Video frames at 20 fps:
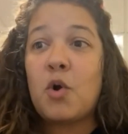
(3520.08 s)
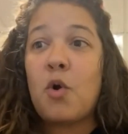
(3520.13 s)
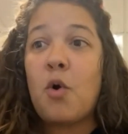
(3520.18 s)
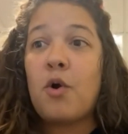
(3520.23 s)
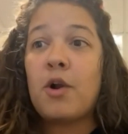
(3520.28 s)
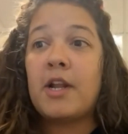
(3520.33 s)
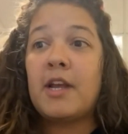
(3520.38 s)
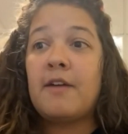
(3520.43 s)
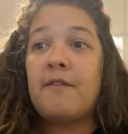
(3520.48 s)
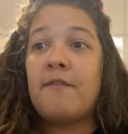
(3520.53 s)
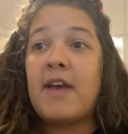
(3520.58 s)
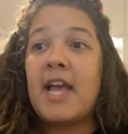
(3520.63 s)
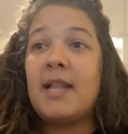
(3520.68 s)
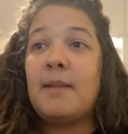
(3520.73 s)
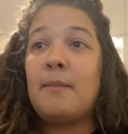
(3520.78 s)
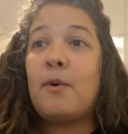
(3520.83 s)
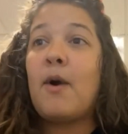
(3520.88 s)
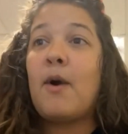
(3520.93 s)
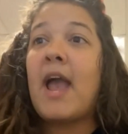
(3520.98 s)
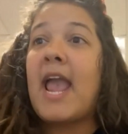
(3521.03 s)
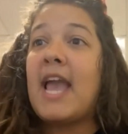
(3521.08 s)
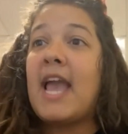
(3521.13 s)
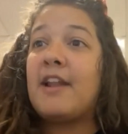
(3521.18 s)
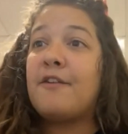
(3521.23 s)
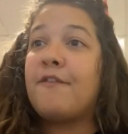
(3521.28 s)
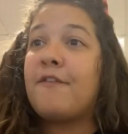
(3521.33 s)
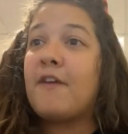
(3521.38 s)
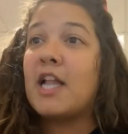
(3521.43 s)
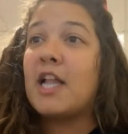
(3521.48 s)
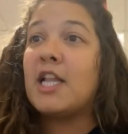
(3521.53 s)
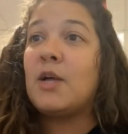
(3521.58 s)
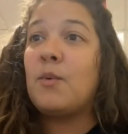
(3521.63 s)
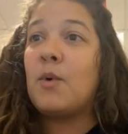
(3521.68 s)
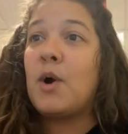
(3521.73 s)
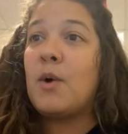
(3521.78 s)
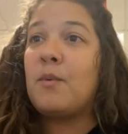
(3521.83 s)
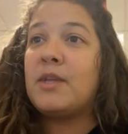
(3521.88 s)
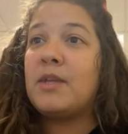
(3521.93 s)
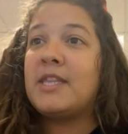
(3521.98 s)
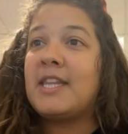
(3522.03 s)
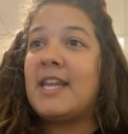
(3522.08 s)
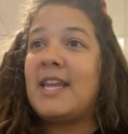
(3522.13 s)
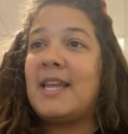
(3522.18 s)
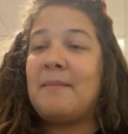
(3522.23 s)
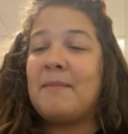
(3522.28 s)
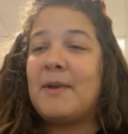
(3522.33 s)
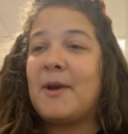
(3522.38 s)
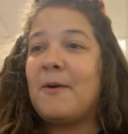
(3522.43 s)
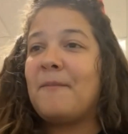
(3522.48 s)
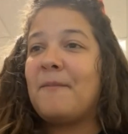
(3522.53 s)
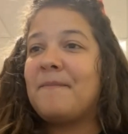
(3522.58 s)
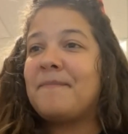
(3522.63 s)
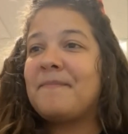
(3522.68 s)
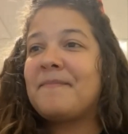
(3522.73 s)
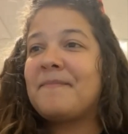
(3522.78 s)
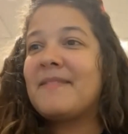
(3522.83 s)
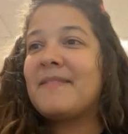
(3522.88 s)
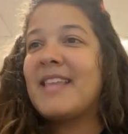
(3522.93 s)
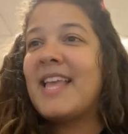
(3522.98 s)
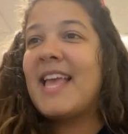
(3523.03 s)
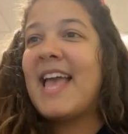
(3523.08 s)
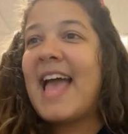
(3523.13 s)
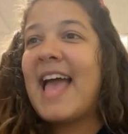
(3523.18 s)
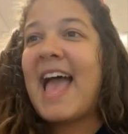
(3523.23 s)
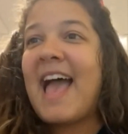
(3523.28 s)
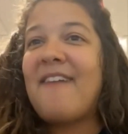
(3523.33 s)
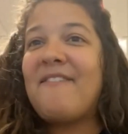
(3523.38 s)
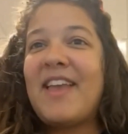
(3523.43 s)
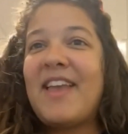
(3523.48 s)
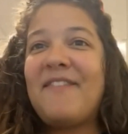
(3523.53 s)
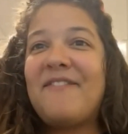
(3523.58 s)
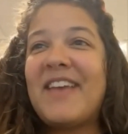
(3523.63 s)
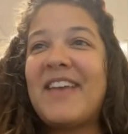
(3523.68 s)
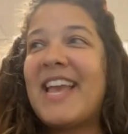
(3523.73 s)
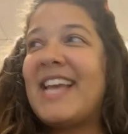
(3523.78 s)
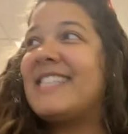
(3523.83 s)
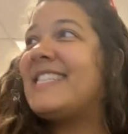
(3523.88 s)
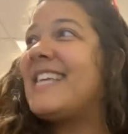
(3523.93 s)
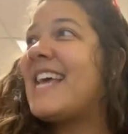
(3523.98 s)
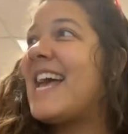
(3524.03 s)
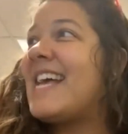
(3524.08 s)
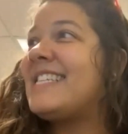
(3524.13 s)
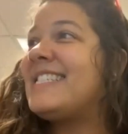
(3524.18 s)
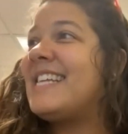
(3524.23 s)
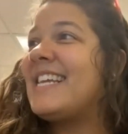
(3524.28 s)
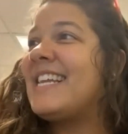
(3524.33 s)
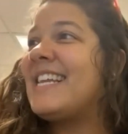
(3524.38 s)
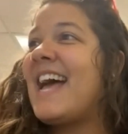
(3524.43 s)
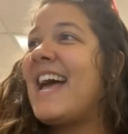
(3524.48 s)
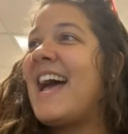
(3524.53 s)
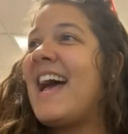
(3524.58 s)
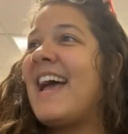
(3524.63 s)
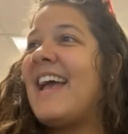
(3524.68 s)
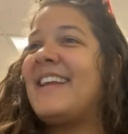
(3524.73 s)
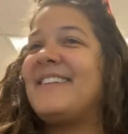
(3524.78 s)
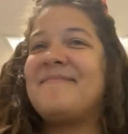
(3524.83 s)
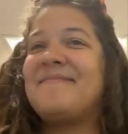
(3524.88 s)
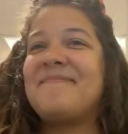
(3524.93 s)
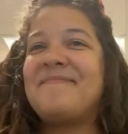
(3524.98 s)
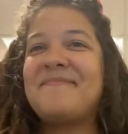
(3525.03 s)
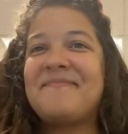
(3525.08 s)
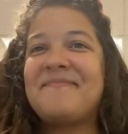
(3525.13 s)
recording available and follow up with an email. Have a fantastic night.